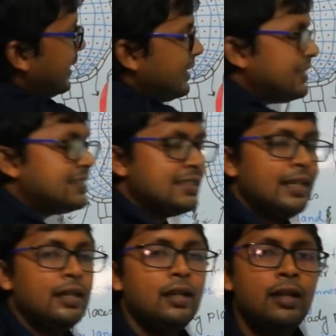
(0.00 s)
is
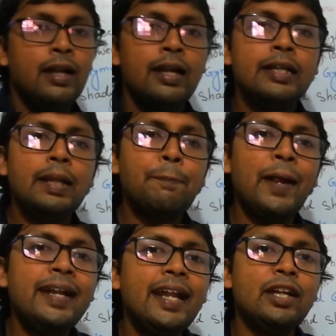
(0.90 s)

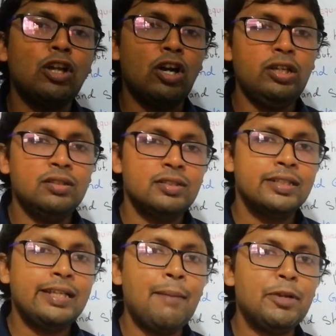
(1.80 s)
dependent on
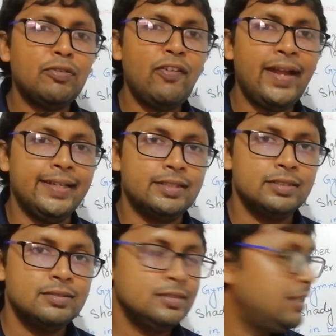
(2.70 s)
gametophyte.
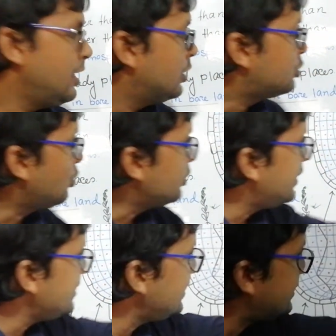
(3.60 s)
So
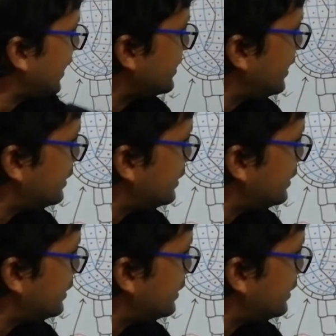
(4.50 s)
this structure is